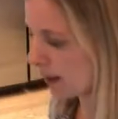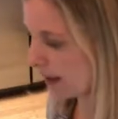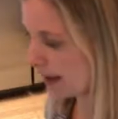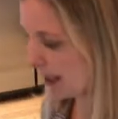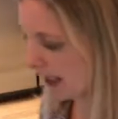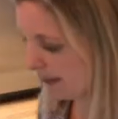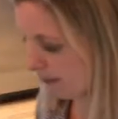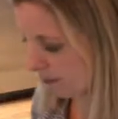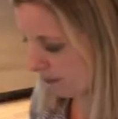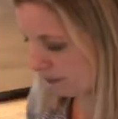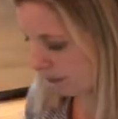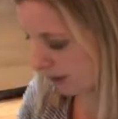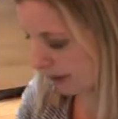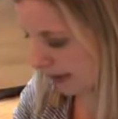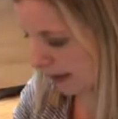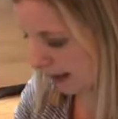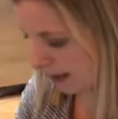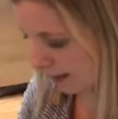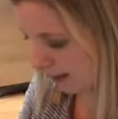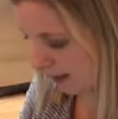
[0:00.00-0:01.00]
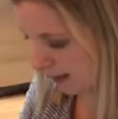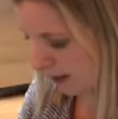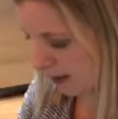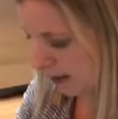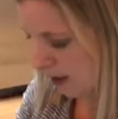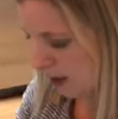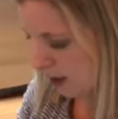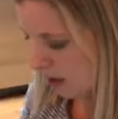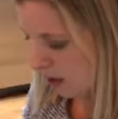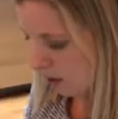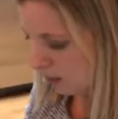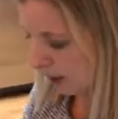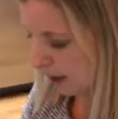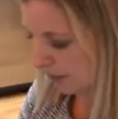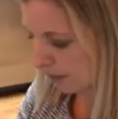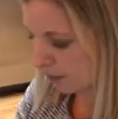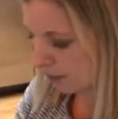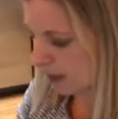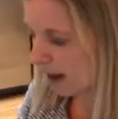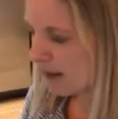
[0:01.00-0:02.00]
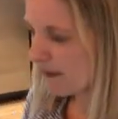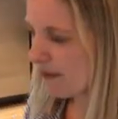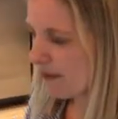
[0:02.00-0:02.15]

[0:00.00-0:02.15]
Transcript: to save them for later. Whenever we have